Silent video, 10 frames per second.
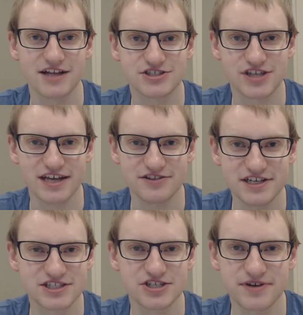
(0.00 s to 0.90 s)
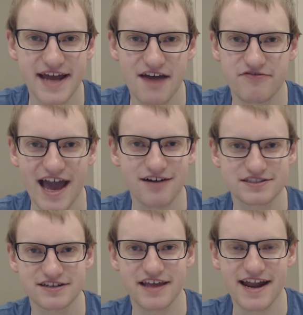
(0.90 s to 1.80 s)
At least
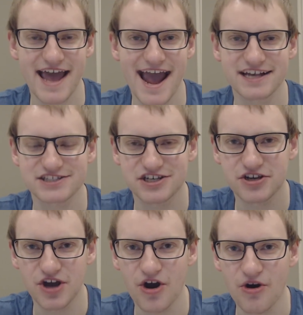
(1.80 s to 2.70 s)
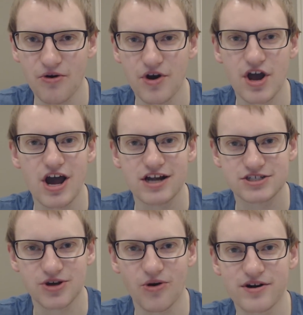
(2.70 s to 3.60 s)
$2,500 of that has to go
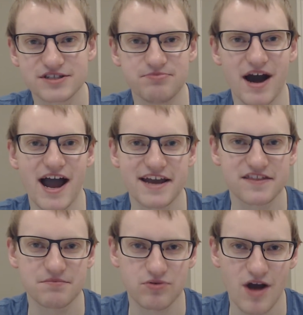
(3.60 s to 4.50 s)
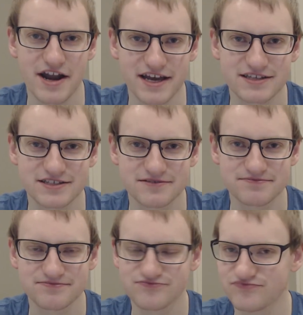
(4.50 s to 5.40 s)
towards buying the product.
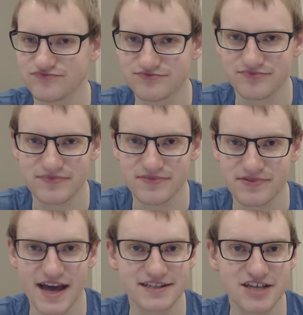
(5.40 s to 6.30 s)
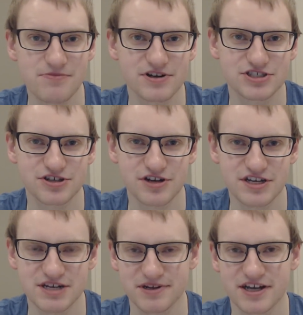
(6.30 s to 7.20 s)
That's how much you're going
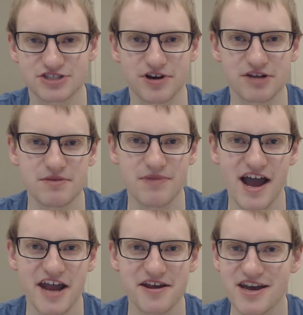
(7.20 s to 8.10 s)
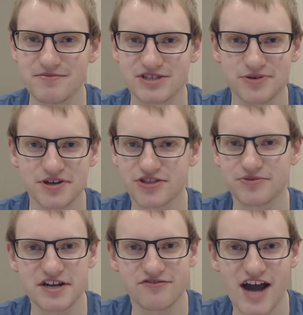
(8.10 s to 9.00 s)
to need because we're going to be buying between
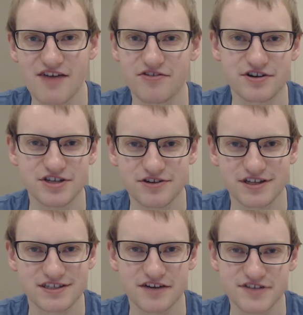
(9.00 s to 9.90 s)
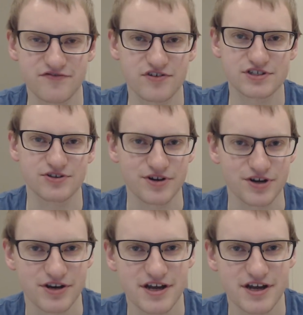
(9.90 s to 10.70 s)
300 and 500 units on that first order.